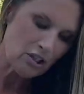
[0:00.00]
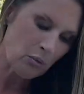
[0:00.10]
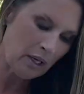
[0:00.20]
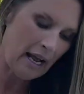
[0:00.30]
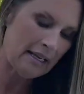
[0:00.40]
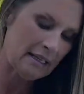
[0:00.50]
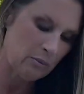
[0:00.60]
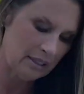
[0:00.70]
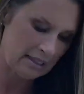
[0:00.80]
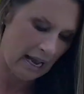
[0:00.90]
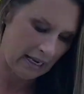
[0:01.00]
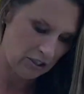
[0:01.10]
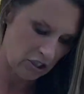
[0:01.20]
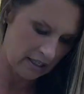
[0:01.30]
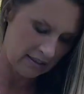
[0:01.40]
what I did was I
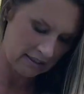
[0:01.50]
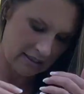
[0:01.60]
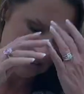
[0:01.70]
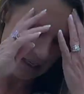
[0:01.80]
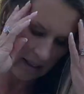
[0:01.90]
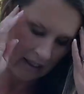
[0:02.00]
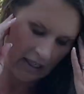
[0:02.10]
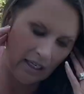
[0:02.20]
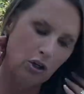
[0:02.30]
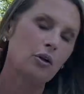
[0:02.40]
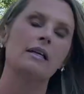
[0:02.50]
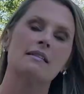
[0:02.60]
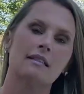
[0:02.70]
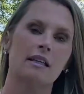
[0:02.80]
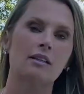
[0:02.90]
just
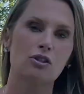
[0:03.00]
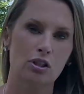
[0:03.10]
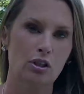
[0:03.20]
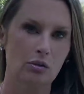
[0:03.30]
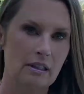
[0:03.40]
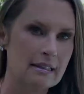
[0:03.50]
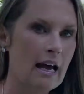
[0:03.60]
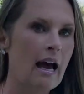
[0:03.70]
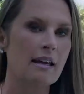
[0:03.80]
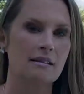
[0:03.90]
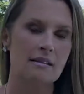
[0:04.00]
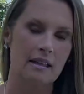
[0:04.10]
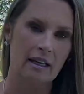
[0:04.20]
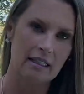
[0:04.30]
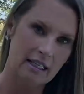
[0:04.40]
increased it to the size
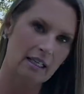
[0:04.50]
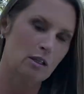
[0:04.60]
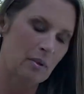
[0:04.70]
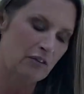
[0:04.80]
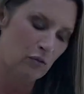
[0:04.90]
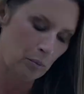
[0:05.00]
that needed to be for